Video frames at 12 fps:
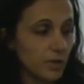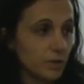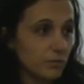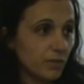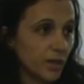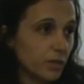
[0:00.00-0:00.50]

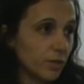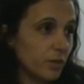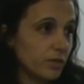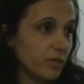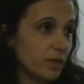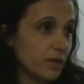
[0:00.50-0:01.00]
it's
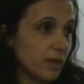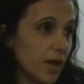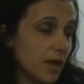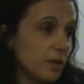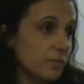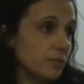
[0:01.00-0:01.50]
recognising
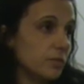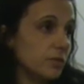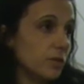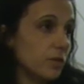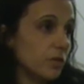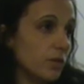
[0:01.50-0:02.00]
that
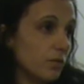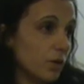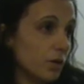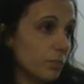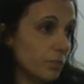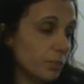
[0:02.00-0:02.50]
you know
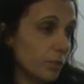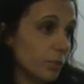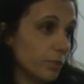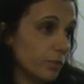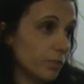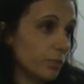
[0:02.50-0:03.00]
there are
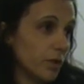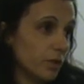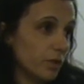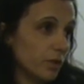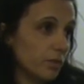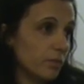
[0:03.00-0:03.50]
problems
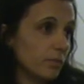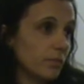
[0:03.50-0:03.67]
with